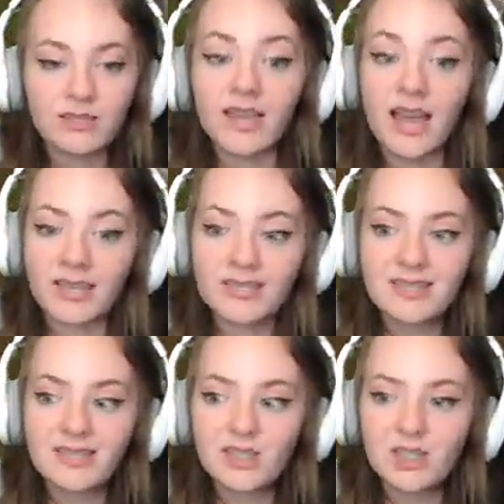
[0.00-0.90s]

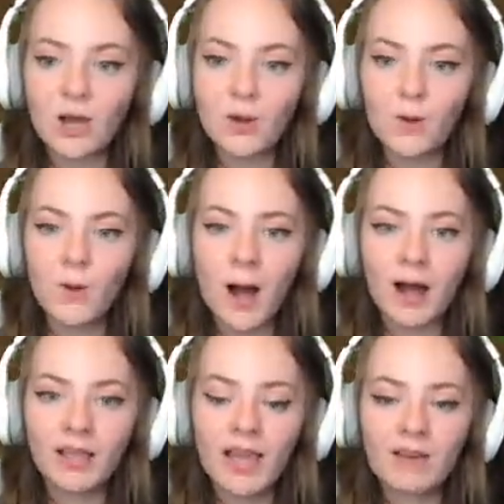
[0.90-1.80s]
Yes. So
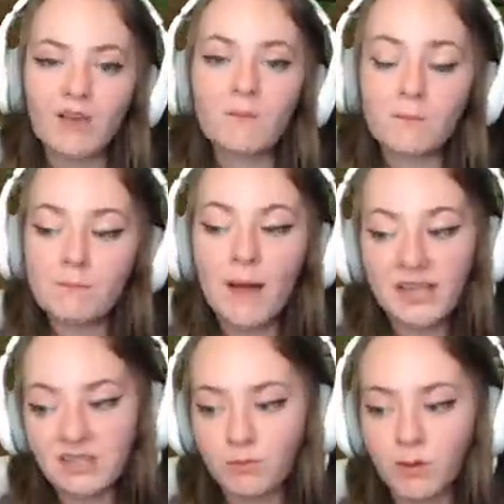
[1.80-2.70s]
I have a
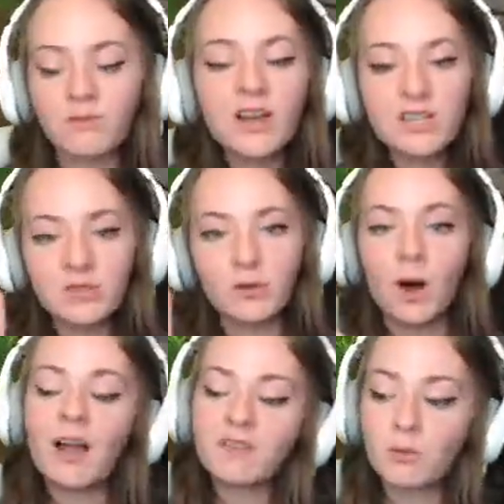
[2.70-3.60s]
massive First of all,
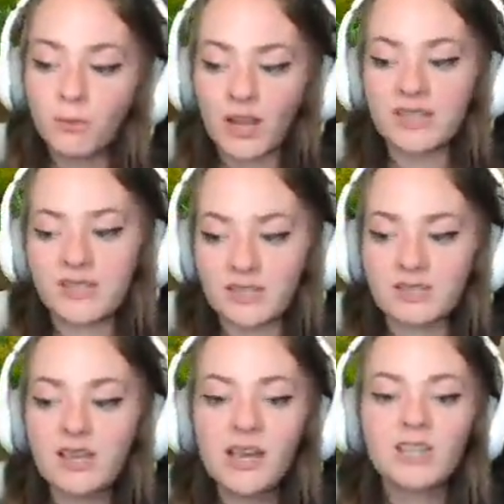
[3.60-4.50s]
I've got
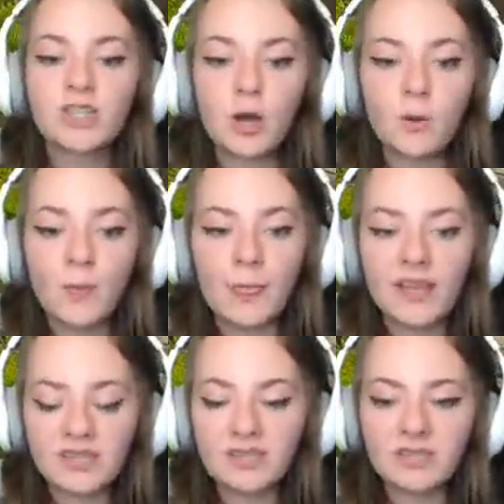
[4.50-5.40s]
braces. So
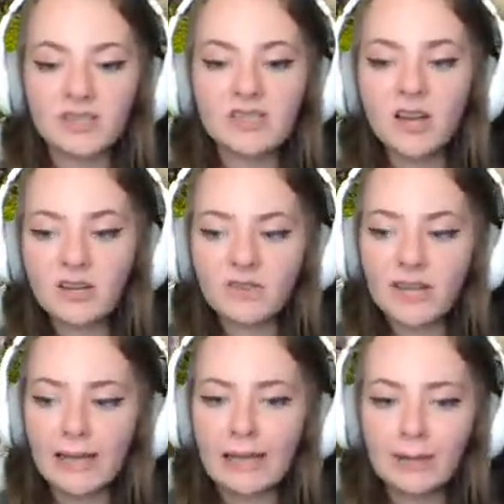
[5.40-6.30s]
there's kind of
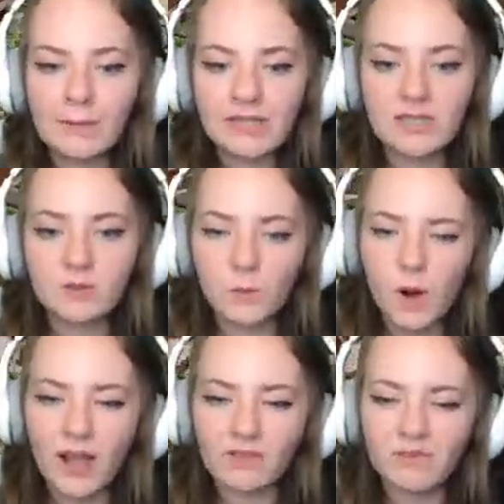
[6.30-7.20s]
like a limit to
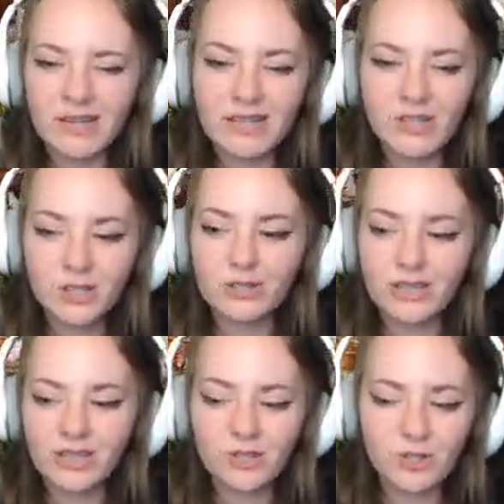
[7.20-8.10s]
what I really should
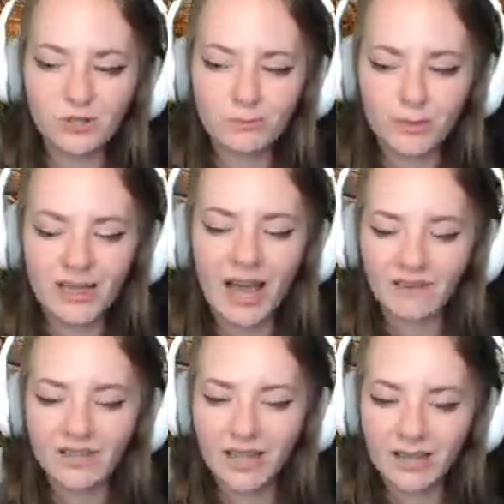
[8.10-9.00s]
and shouldn't be
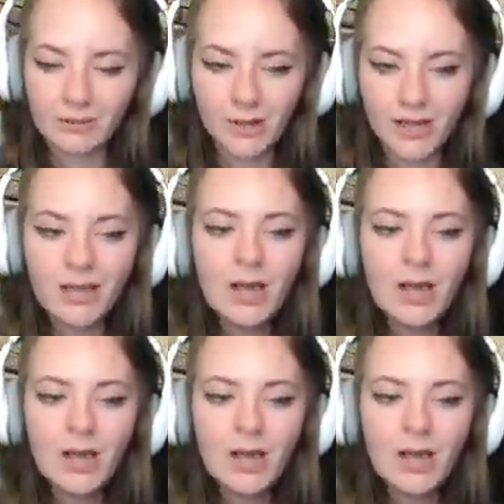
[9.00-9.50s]
having anyway.